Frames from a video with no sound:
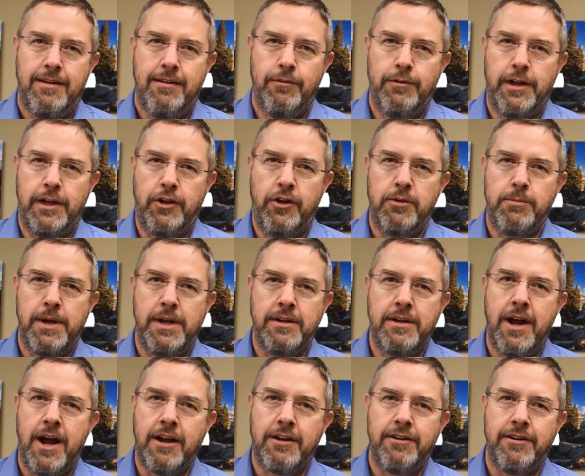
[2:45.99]
When I go to my
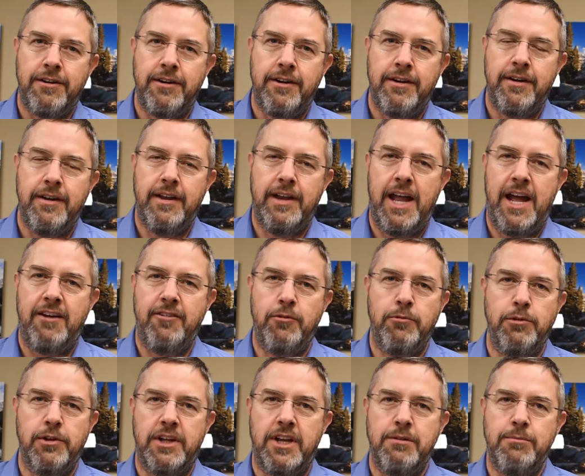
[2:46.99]
doctor and have
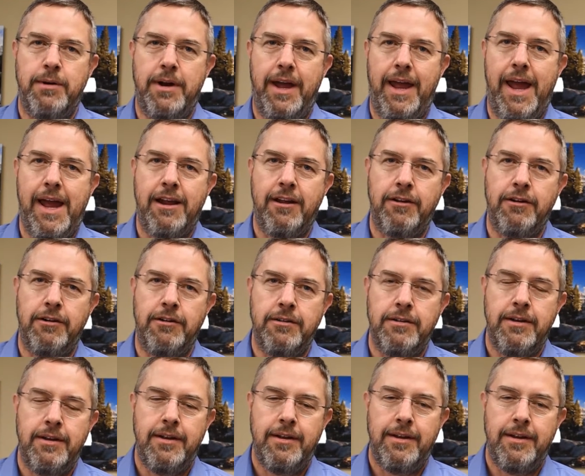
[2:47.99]
him look at my ankle,